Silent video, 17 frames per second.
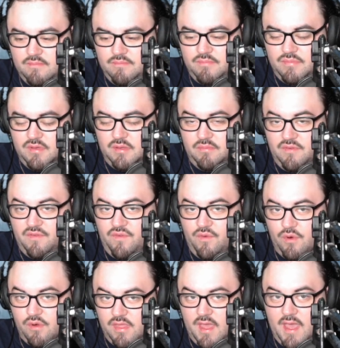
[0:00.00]
but
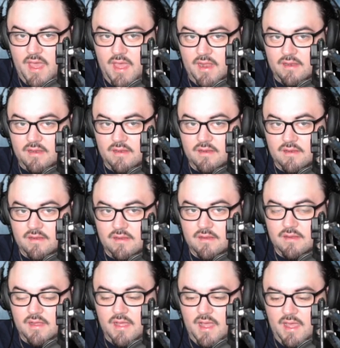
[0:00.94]
before that,
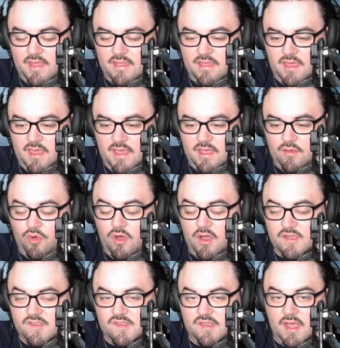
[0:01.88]
I think, well,
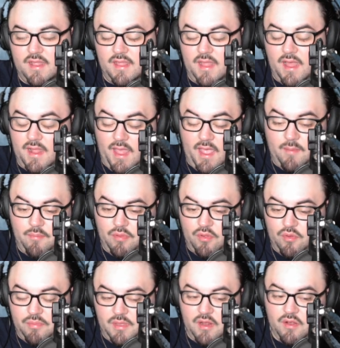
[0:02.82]
actually, I like
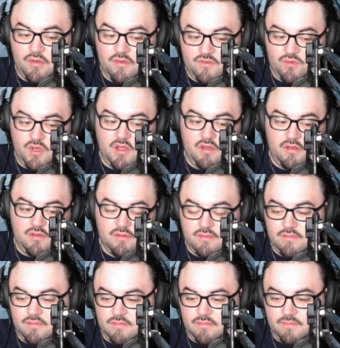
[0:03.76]
Blue Beetle as well,
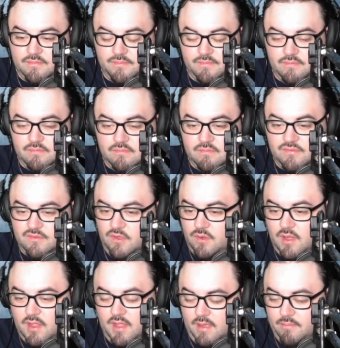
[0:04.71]
so
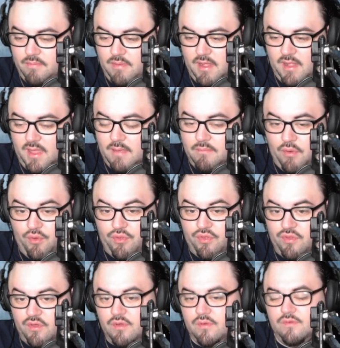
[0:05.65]
I like both
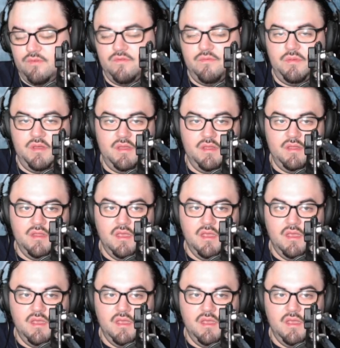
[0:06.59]
of those, but,